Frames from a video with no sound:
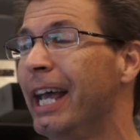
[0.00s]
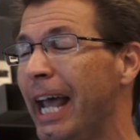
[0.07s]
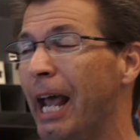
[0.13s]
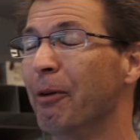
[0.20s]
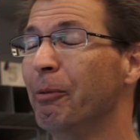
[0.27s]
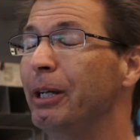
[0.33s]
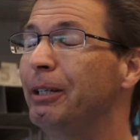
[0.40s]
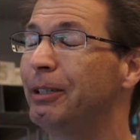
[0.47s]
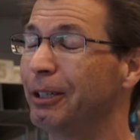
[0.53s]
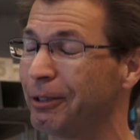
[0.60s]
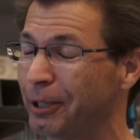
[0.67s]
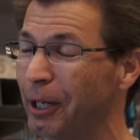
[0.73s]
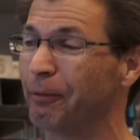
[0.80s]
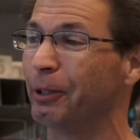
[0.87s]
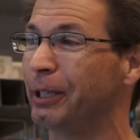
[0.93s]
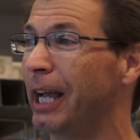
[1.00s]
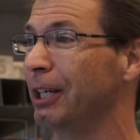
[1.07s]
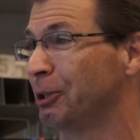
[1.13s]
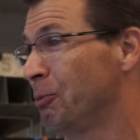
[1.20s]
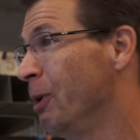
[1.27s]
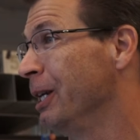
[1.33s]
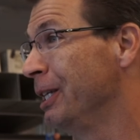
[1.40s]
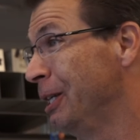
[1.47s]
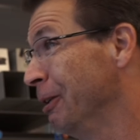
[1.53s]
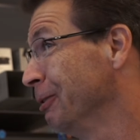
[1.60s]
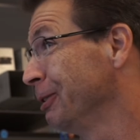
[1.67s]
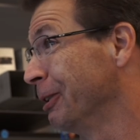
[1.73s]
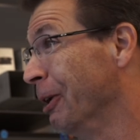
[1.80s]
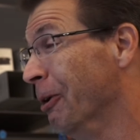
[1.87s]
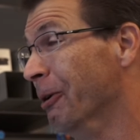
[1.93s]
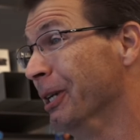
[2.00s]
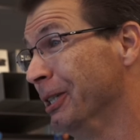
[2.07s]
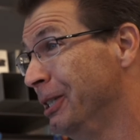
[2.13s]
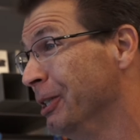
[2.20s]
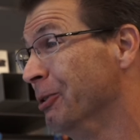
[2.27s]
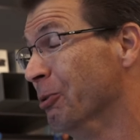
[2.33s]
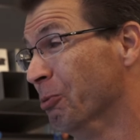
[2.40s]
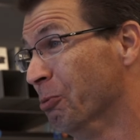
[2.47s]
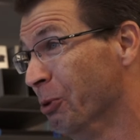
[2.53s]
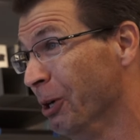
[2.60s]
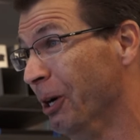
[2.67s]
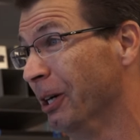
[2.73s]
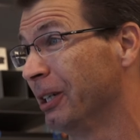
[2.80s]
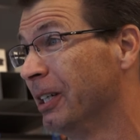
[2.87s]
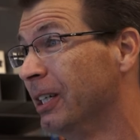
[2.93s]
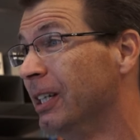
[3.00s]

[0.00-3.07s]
And we discovered that 20 years ago and it didn't work.